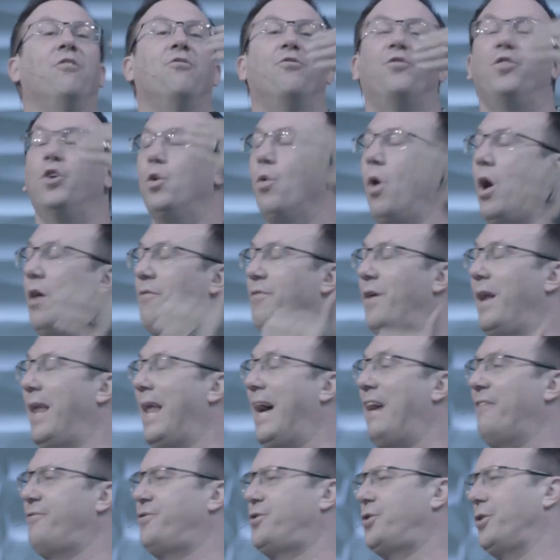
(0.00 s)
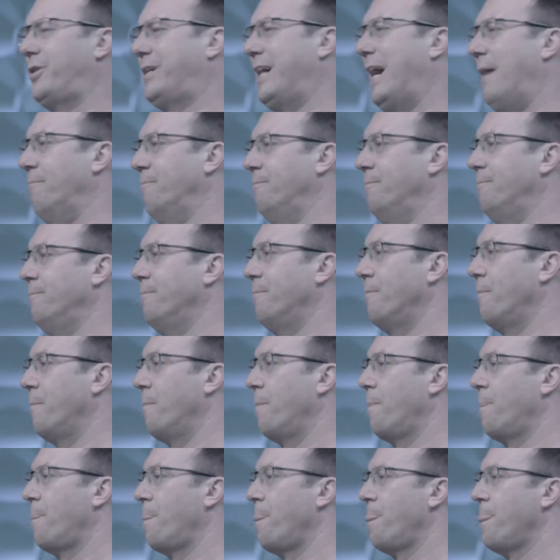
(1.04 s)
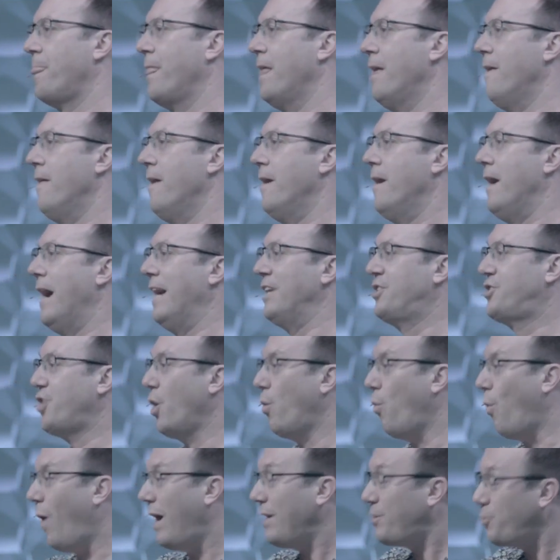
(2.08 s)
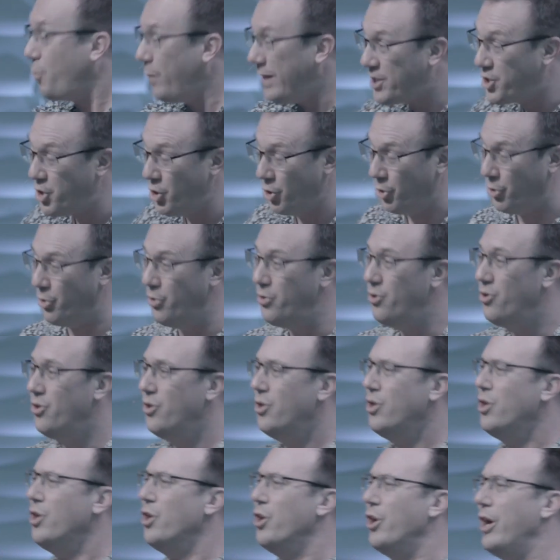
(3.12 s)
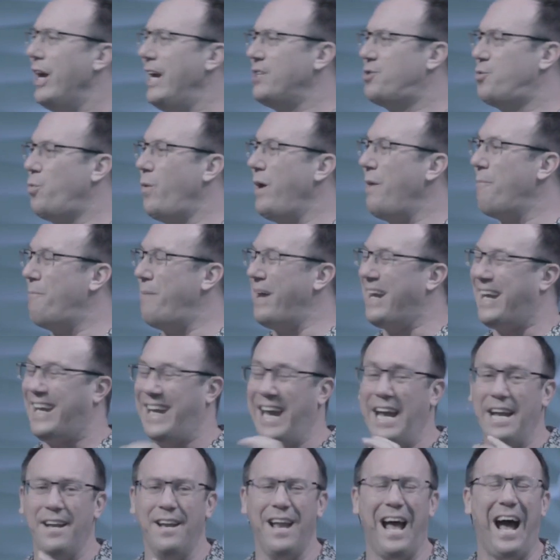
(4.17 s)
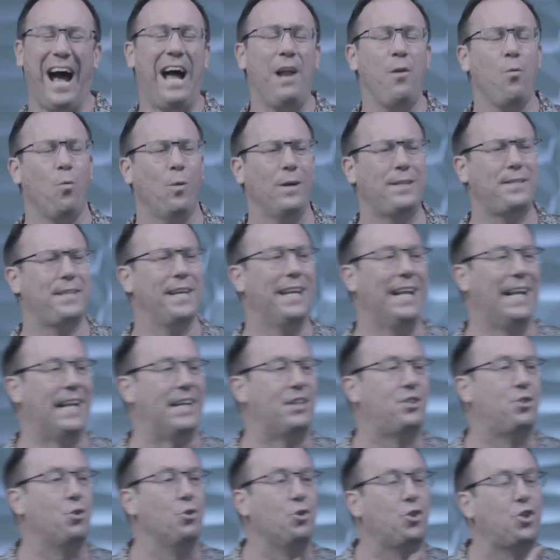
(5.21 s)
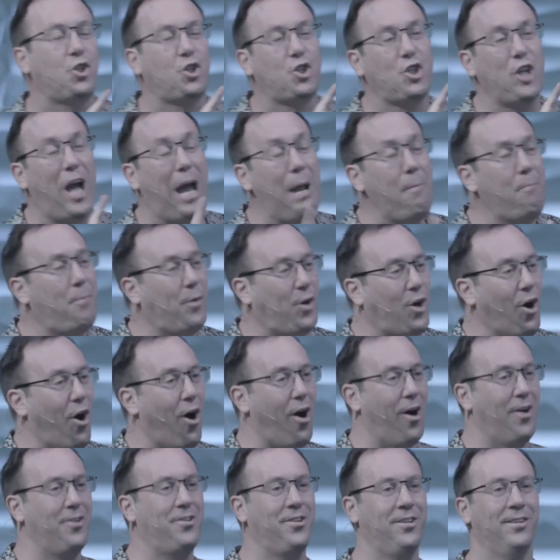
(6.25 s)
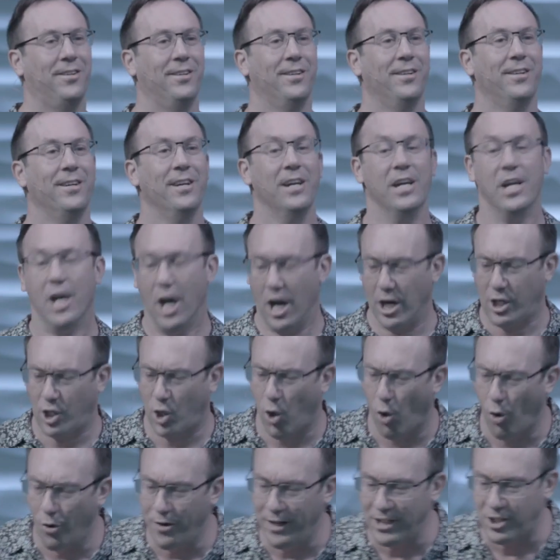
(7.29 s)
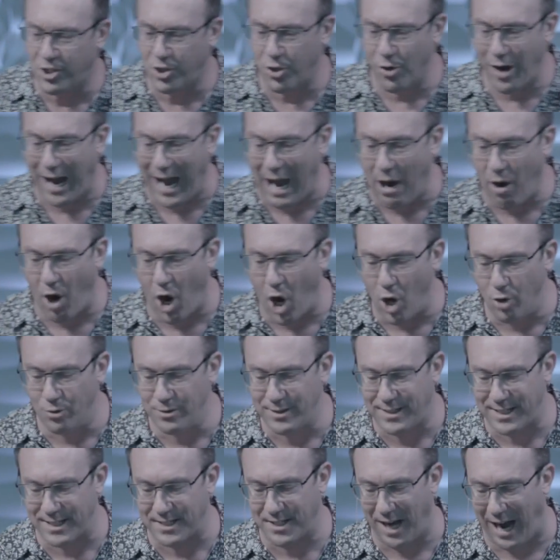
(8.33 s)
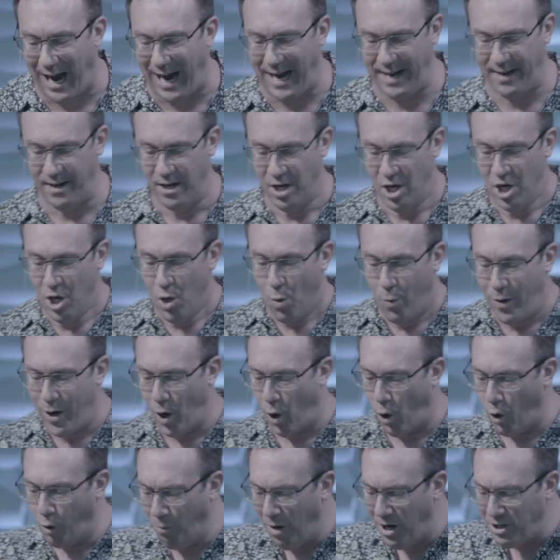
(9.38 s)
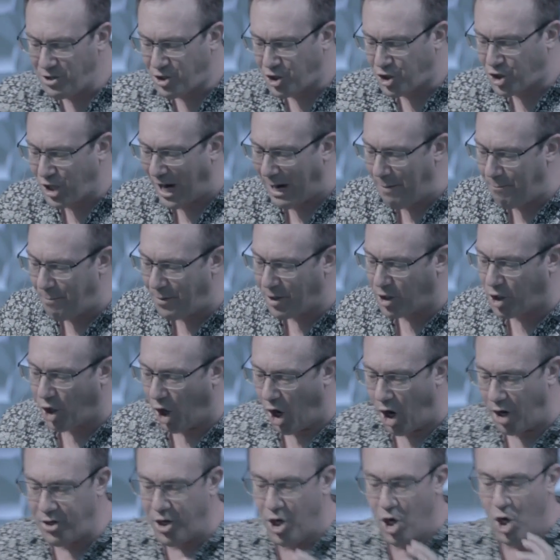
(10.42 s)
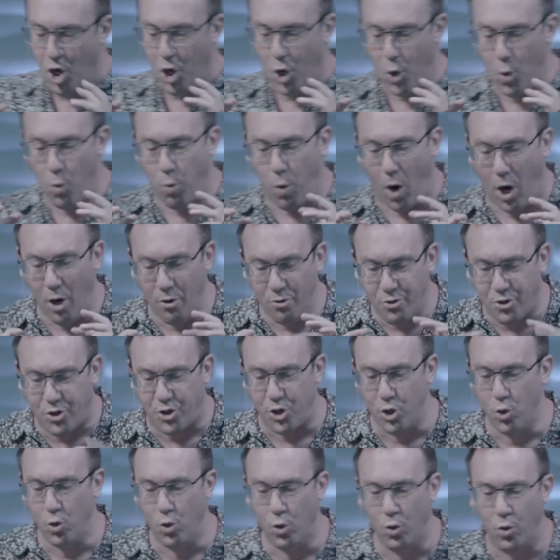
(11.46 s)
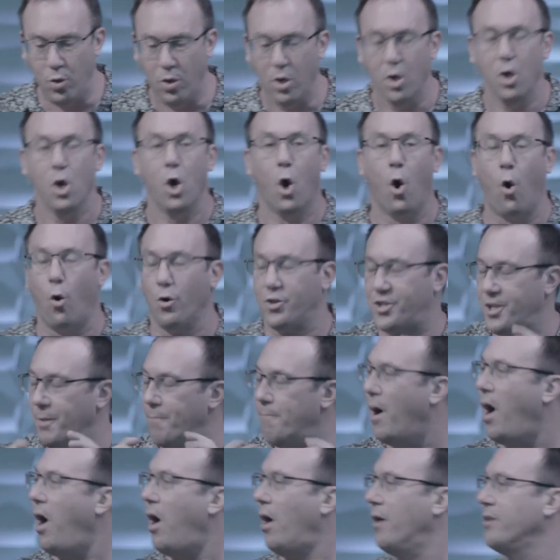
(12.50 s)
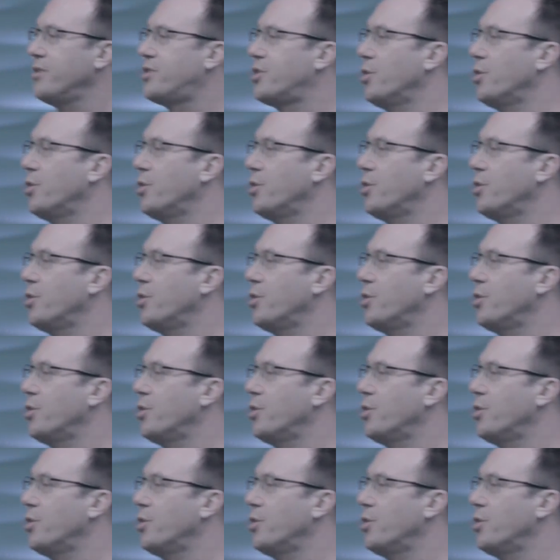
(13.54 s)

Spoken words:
view of a life to come. And so what we do is we begin unwittingly to shape God according to our own design. We almost shape a God who won't do or demand